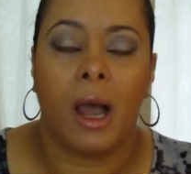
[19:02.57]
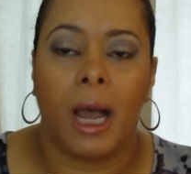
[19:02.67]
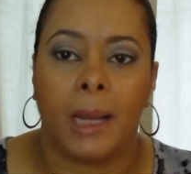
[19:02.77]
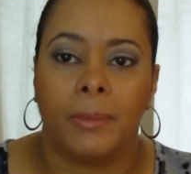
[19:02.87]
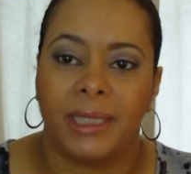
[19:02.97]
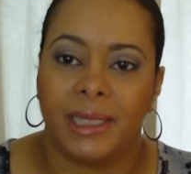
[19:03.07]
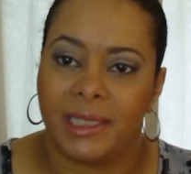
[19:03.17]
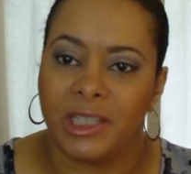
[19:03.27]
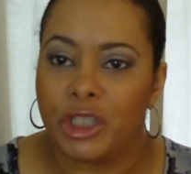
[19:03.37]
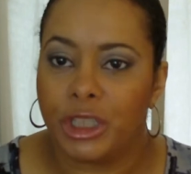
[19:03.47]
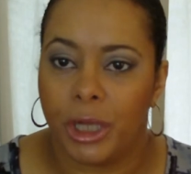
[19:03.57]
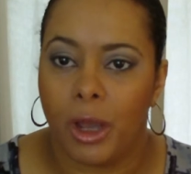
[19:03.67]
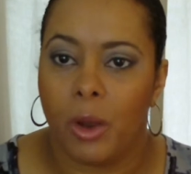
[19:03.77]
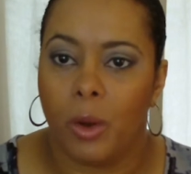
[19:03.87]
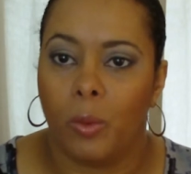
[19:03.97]
Uh, but they did
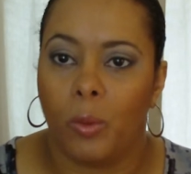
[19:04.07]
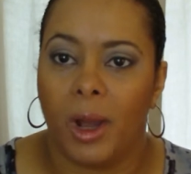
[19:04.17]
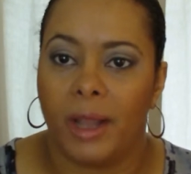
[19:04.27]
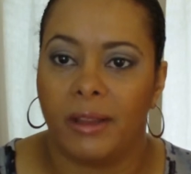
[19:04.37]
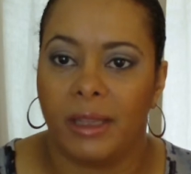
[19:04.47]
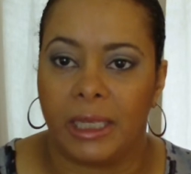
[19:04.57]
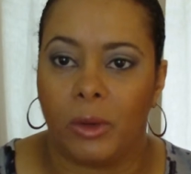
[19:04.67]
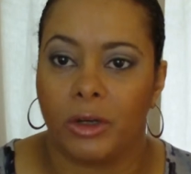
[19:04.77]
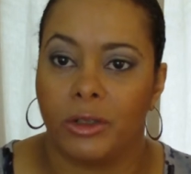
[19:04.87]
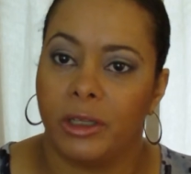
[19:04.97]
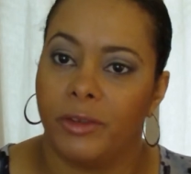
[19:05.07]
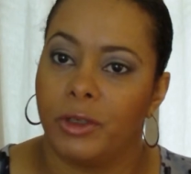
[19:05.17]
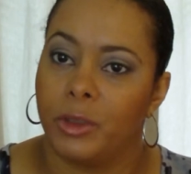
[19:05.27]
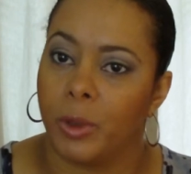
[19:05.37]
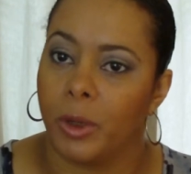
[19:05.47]
show what the auto
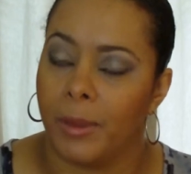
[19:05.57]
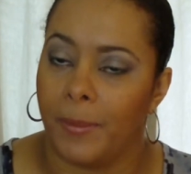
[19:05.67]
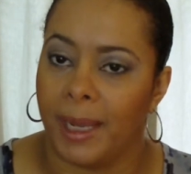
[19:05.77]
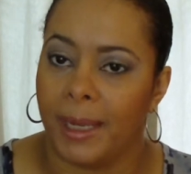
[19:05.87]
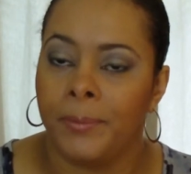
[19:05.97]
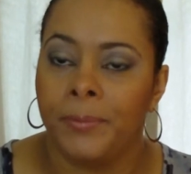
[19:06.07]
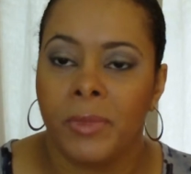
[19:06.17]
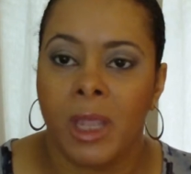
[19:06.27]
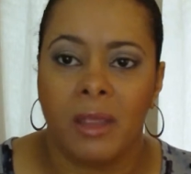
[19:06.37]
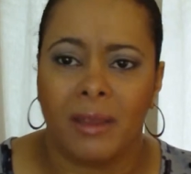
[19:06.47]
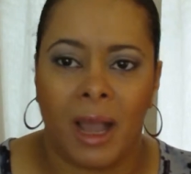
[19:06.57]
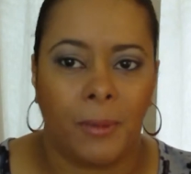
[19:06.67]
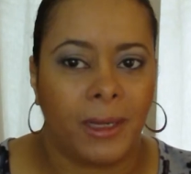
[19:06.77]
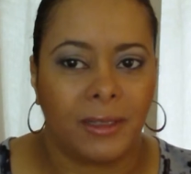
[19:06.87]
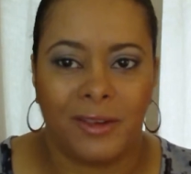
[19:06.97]
deliveries were going to be.
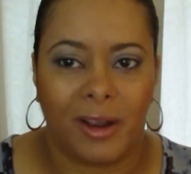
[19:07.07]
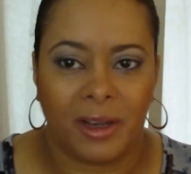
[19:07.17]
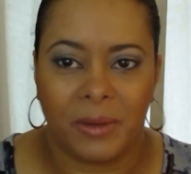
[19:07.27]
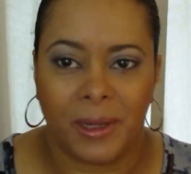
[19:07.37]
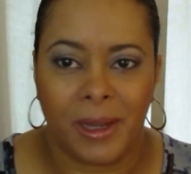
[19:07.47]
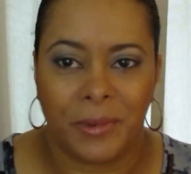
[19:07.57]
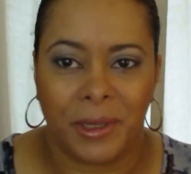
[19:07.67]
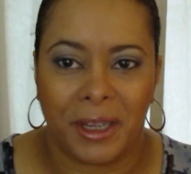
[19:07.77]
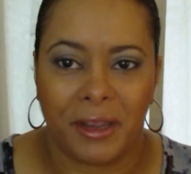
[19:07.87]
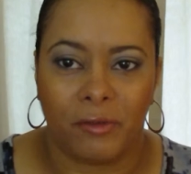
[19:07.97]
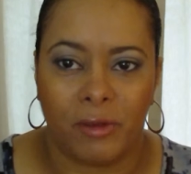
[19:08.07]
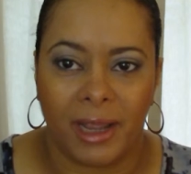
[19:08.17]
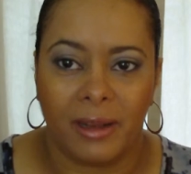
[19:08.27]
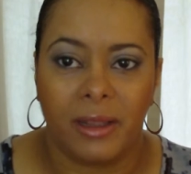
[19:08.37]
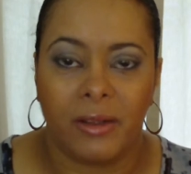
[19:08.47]
Compacts are not going to be coming in
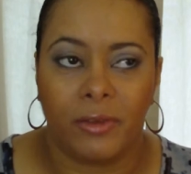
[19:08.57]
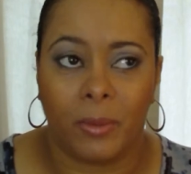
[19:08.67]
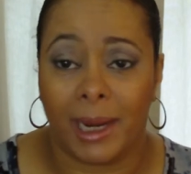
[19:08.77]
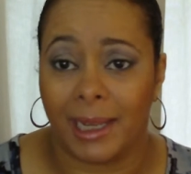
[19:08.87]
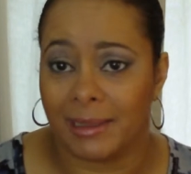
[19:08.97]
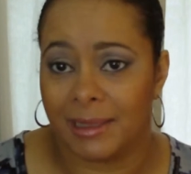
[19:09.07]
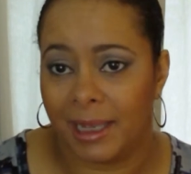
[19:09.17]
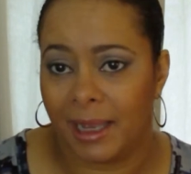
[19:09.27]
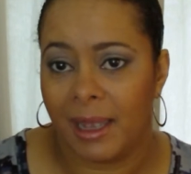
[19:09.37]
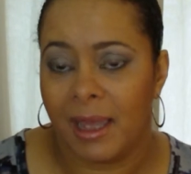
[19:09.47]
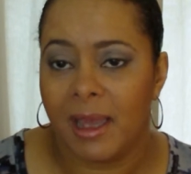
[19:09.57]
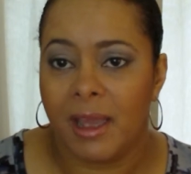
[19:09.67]
red from what I can see.